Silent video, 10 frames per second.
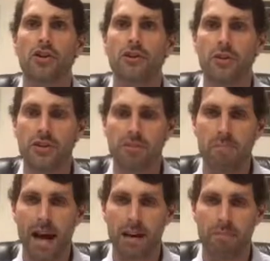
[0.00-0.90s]
do some
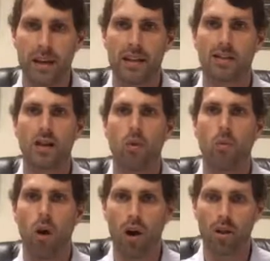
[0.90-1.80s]
back bends,
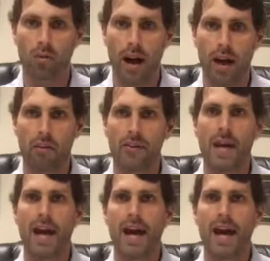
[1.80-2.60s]
walk around,